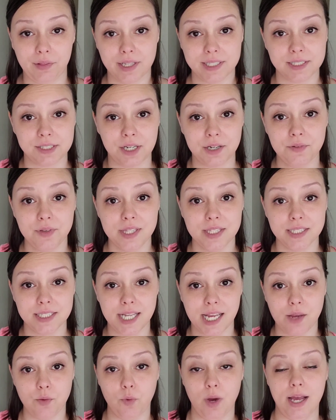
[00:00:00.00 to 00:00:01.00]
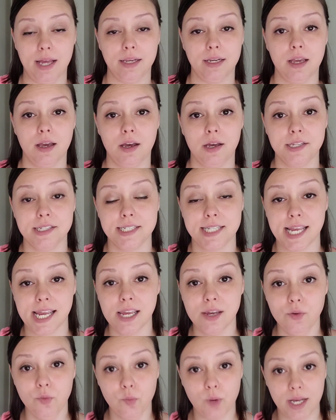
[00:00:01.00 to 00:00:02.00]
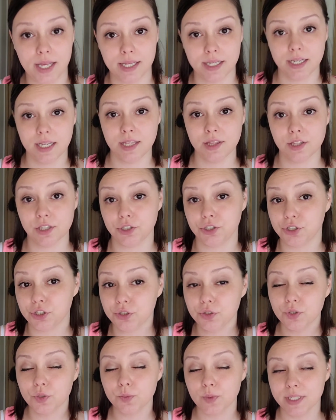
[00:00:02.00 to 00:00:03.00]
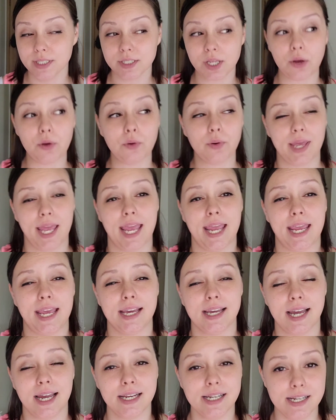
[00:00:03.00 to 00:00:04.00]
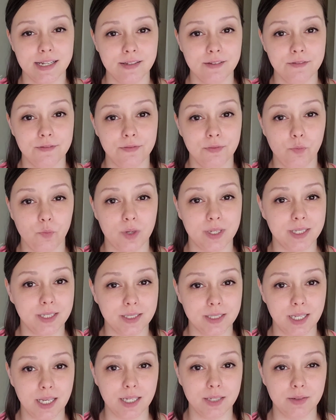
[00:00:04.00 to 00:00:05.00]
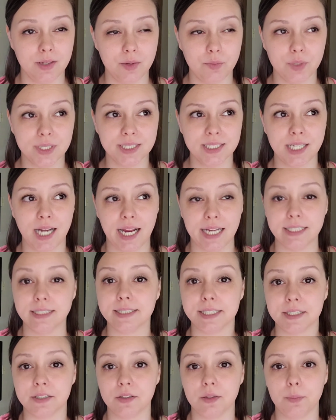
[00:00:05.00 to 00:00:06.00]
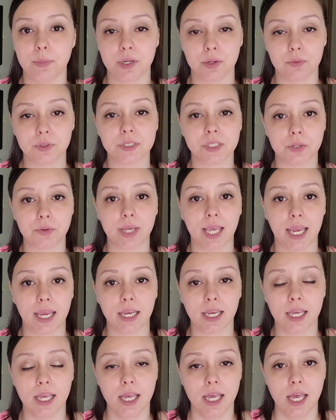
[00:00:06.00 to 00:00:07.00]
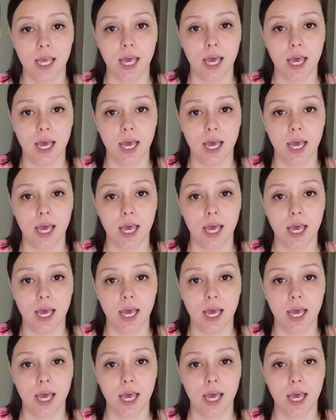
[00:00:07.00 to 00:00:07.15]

Let's start with day 1. On day 1, the juice was okay. It kind of was, it wasn't ideal, but it was okay.